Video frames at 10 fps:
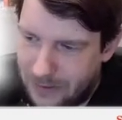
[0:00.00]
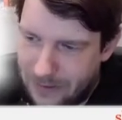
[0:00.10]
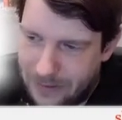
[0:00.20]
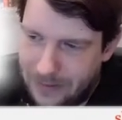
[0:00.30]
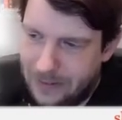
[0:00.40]

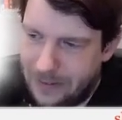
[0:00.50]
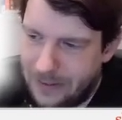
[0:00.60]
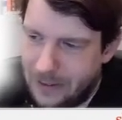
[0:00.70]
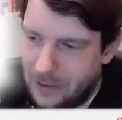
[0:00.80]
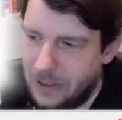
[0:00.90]
this is
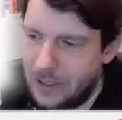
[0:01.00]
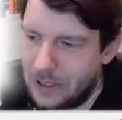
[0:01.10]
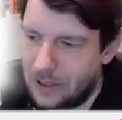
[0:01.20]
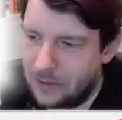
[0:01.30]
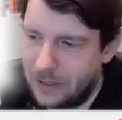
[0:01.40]
sent to
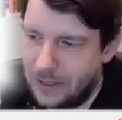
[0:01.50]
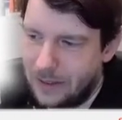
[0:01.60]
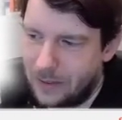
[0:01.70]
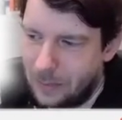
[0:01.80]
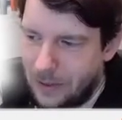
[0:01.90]
each of
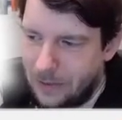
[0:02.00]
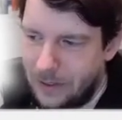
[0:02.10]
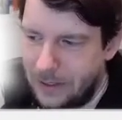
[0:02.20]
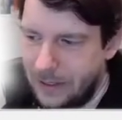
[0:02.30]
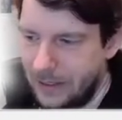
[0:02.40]
the ASPs
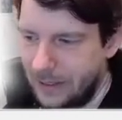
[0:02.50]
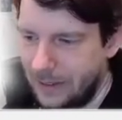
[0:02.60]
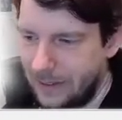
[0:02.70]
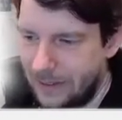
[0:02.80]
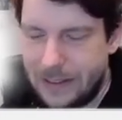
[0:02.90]
within an
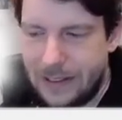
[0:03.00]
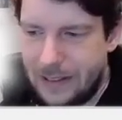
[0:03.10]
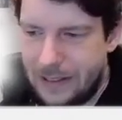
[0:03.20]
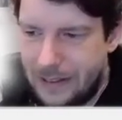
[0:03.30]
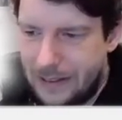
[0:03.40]
AS.
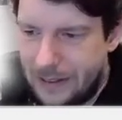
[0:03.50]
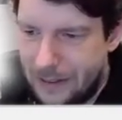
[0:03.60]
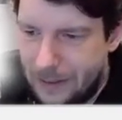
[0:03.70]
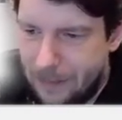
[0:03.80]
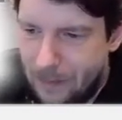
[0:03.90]

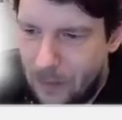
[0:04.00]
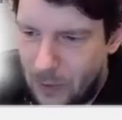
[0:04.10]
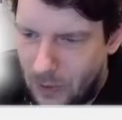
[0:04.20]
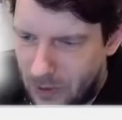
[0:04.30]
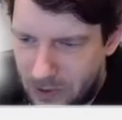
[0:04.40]

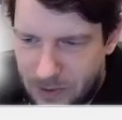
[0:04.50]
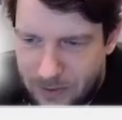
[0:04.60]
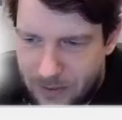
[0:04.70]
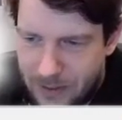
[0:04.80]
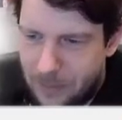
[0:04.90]
Not
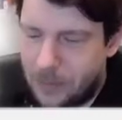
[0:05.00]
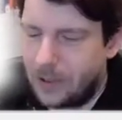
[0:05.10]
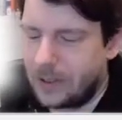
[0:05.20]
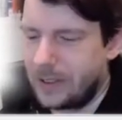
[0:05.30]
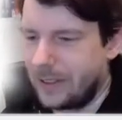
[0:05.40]
sure where the
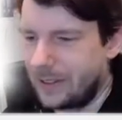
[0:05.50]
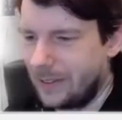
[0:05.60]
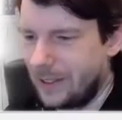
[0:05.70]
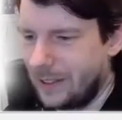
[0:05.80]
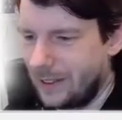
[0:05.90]
broadcast
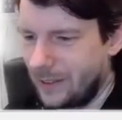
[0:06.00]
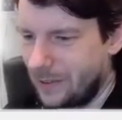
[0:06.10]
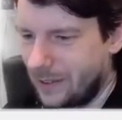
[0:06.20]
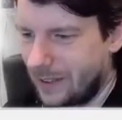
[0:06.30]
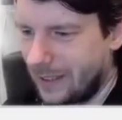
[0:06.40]
really is
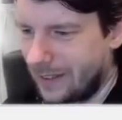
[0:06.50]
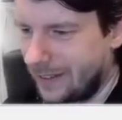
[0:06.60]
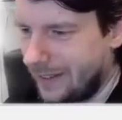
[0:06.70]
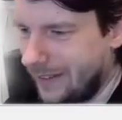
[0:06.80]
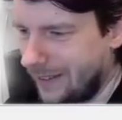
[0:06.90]
used
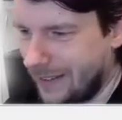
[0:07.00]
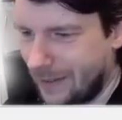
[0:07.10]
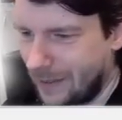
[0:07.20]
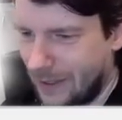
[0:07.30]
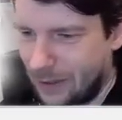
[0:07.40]
other than
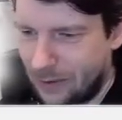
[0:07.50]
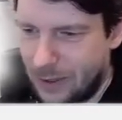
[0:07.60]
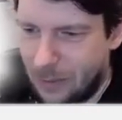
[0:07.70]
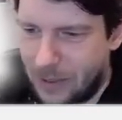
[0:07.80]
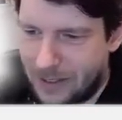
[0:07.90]
some kind of
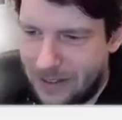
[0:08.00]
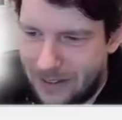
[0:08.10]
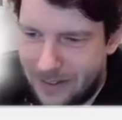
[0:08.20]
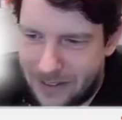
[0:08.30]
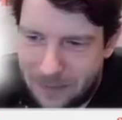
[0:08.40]
debugging,
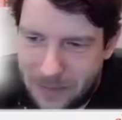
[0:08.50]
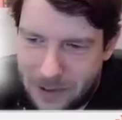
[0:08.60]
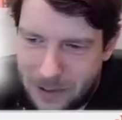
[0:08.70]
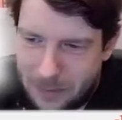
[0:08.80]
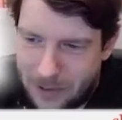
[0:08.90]
let's say a
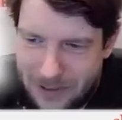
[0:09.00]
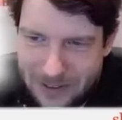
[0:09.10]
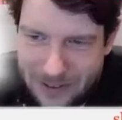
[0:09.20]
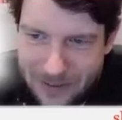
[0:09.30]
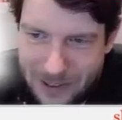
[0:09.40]
mirror port
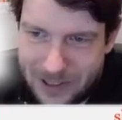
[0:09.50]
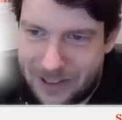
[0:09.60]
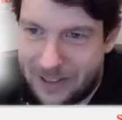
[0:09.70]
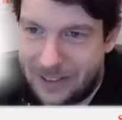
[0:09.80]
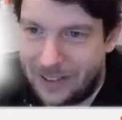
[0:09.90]
in a
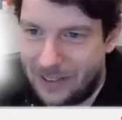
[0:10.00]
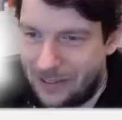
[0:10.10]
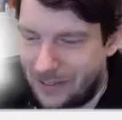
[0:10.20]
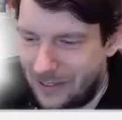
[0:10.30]
switch sort of